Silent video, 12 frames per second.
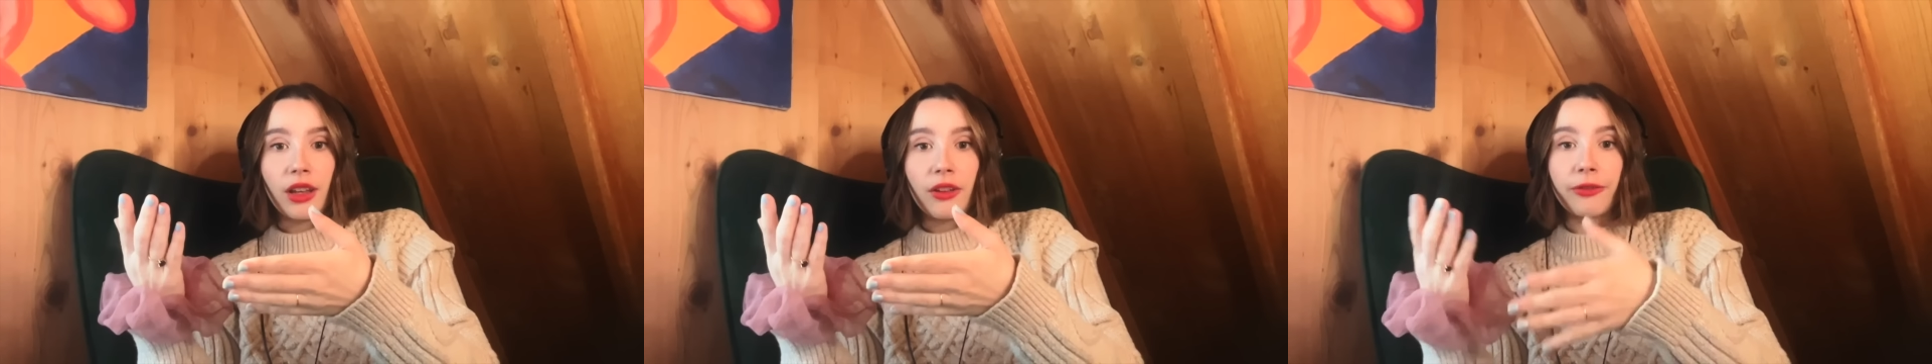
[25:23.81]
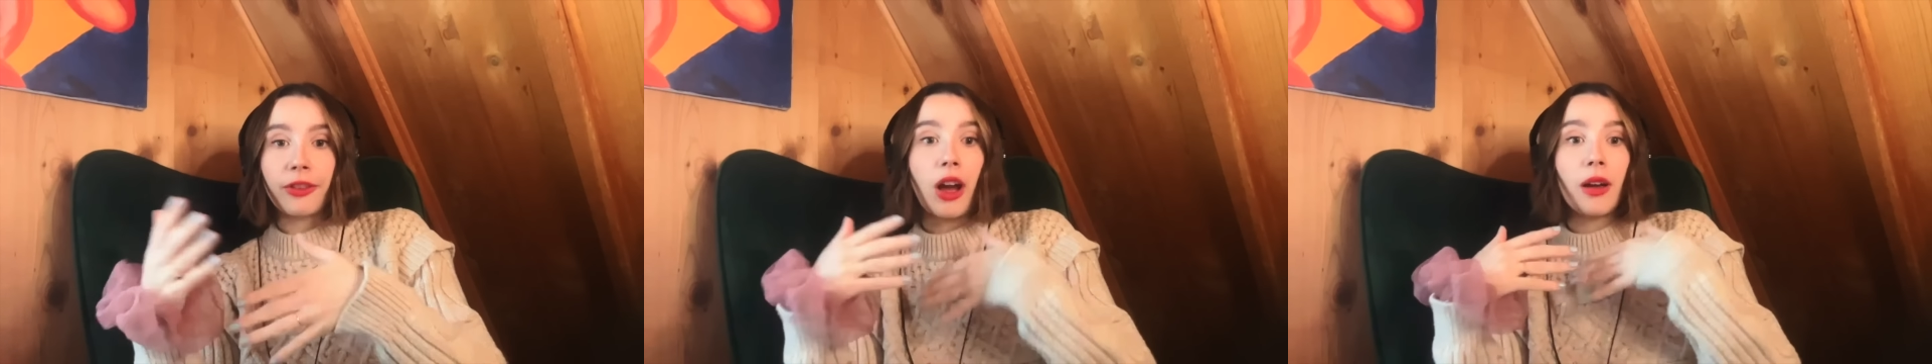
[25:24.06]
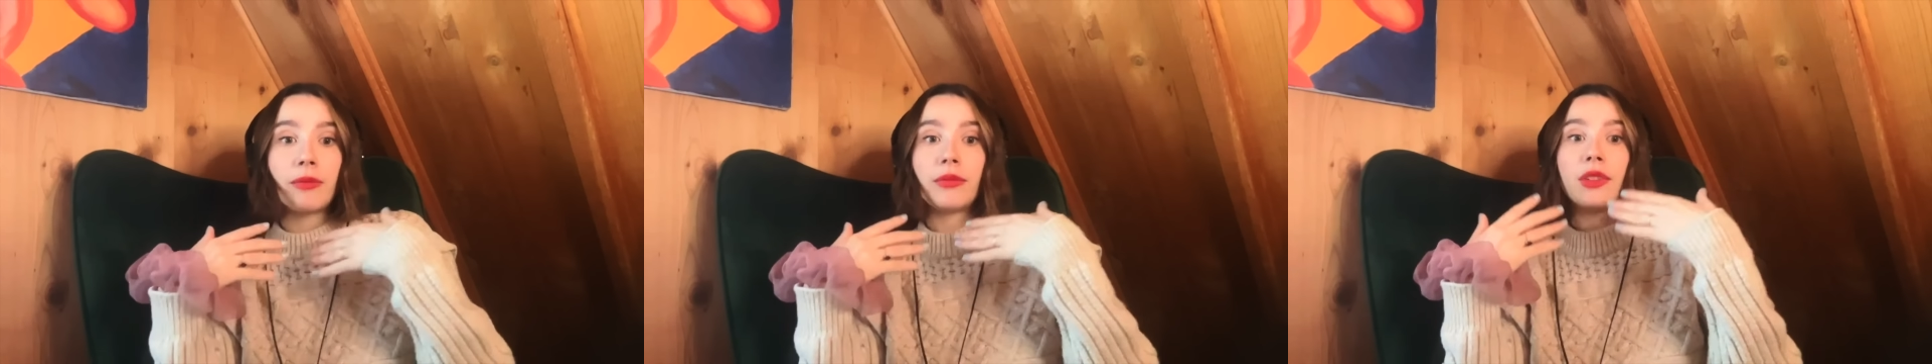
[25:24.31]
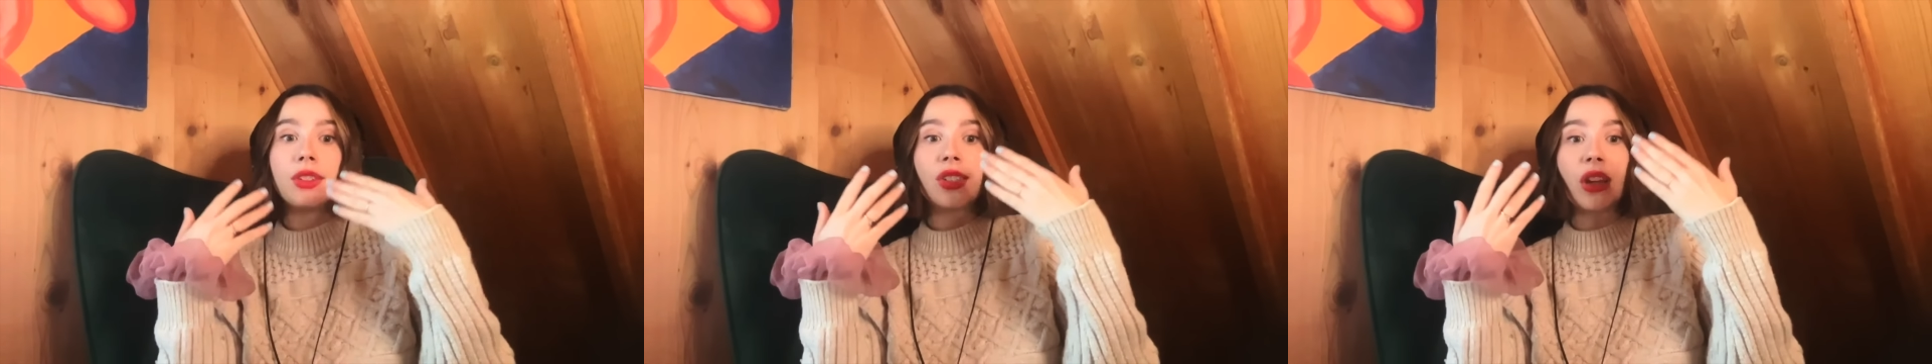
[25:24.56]

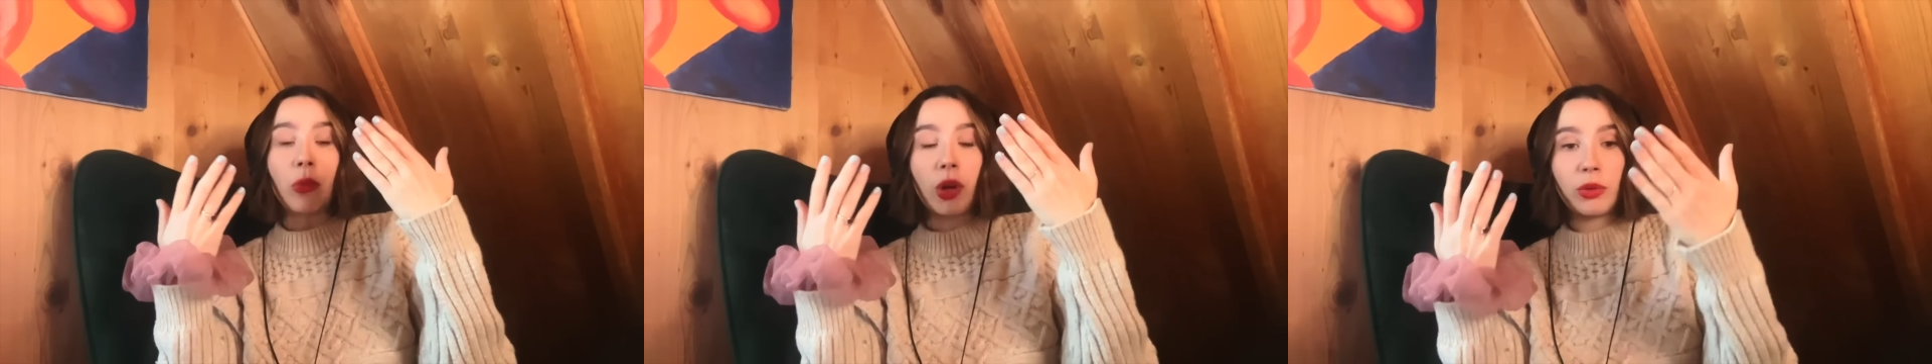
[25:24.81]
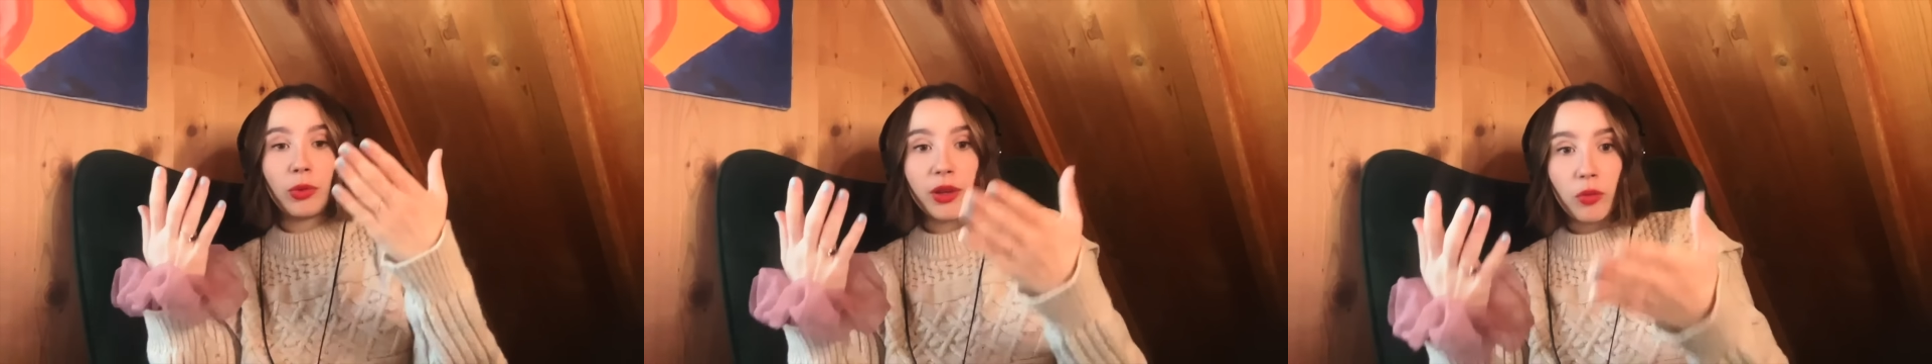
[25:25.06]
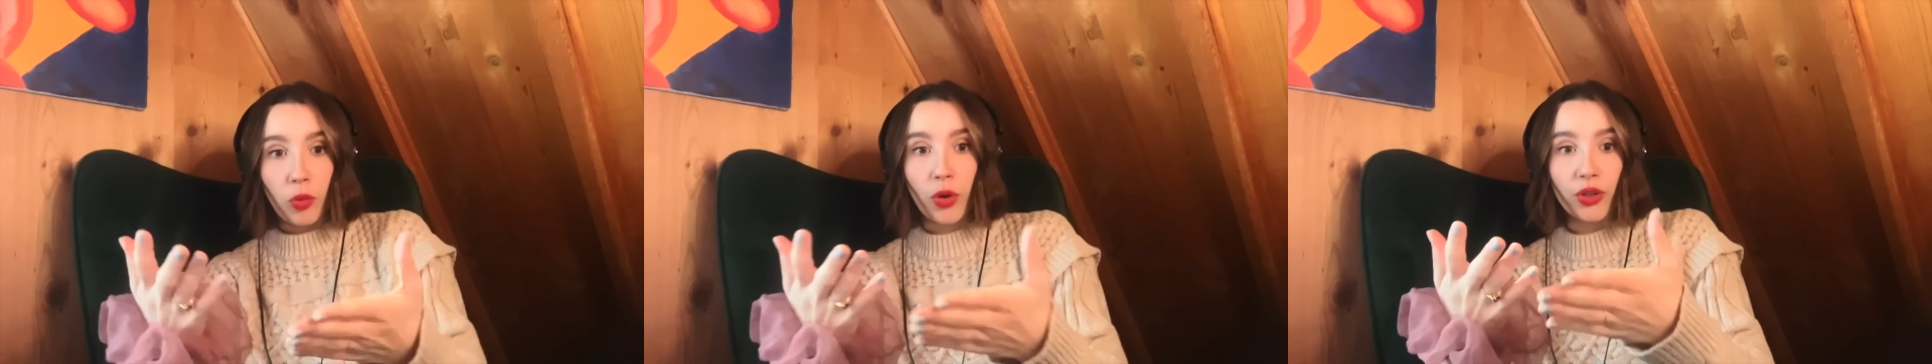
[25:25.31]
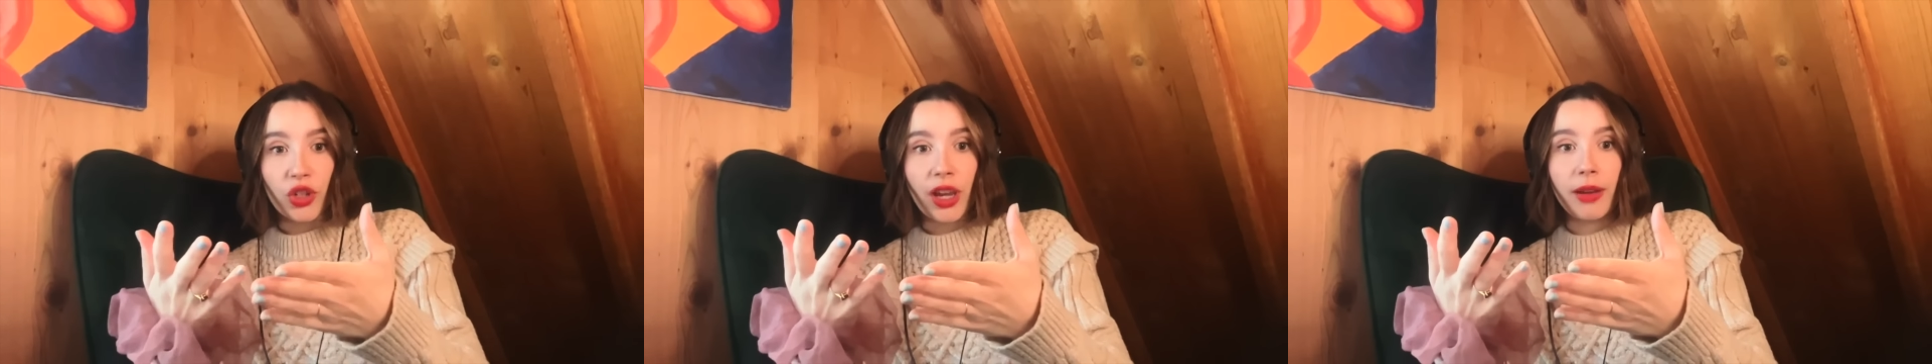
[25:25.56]
from someone we
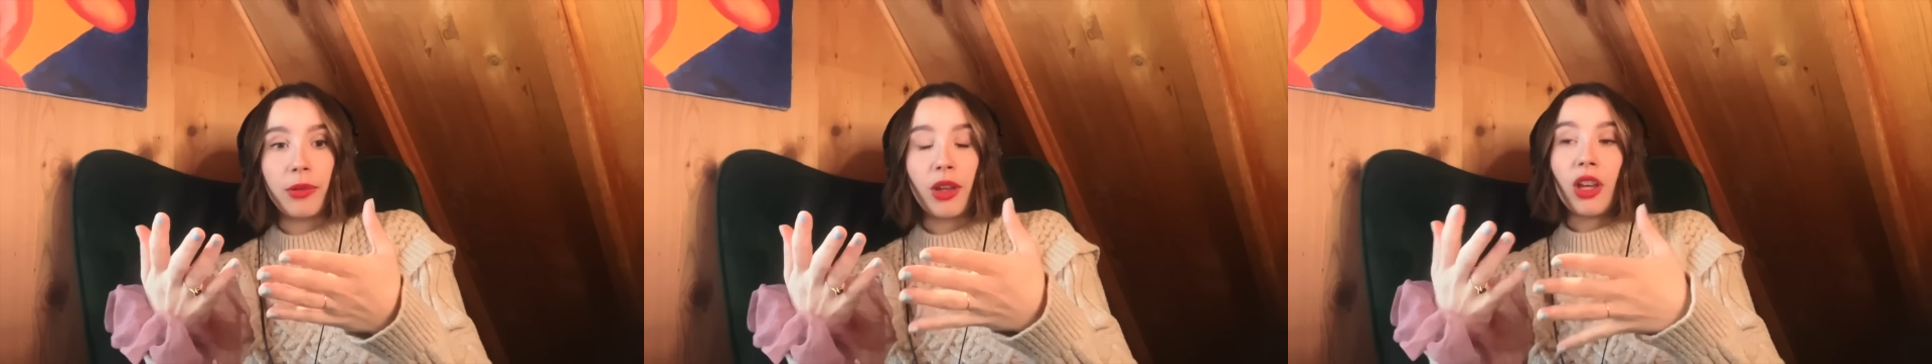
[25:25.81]
worship,